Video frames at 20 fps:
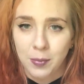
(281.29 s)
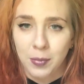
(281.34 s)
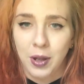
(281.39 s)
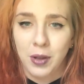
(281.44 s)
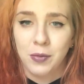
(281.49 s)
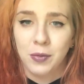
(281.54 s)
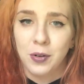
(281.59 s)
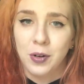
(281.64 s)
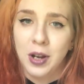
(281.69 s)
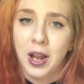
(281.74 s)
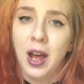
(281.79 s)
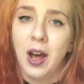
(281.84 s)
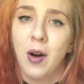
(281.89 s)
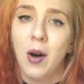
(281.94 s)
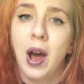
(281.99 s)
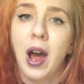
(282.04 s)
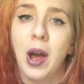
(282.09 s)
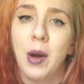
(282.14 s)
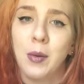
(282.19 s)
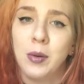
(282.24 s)
but for
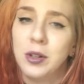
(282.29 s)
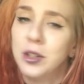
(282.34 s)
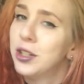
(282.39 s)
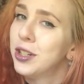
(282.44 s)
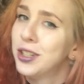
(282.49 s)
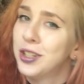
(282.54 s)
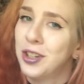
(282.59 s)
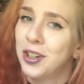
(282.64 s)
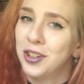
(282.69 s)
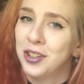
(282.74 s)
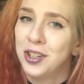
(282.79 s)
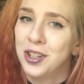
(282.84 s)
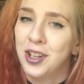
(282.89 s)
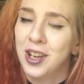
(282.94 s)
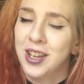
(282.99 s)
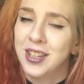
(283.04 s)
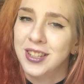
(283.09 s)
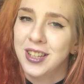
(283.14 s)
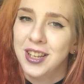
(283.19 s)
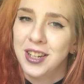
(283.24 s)
now I will just talk to you
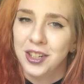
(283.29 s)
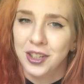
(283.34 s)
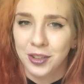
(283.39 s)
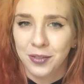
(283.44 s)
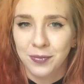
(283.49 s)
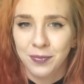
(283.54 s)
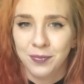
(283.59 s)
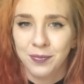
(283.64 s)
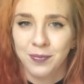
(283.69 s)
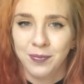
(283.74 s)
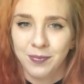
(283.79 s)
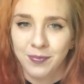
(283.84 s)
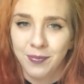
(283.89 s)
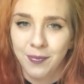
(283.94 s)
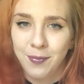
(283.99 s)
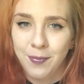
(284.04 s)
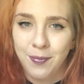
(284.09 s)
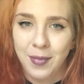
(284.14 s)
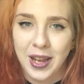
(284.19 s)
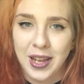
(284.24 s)
guys later.
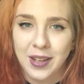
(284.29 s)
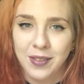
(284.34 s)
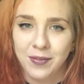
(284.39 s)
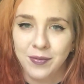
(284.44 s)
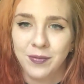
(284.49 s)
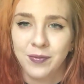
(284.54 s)
Bye.